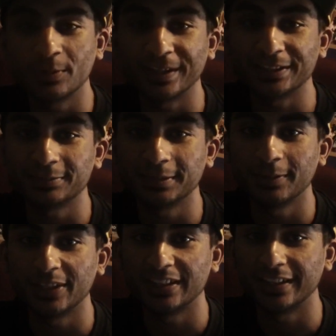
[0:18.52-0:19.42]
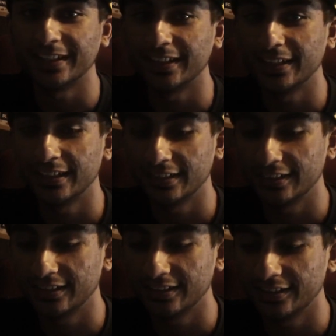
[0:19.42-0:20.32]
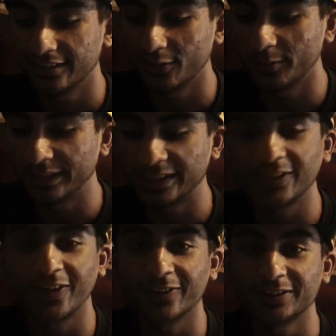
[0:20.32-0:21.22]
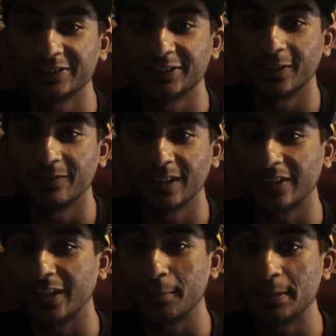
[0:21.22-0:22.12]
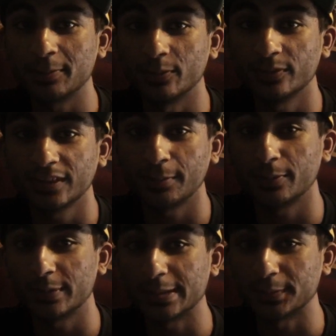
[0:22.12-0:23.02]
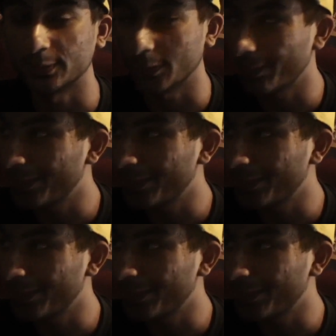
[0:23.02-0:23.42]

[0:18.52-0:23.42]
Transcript: people ask me about the Uberhikari stuff. Not a lot of people, a couple people.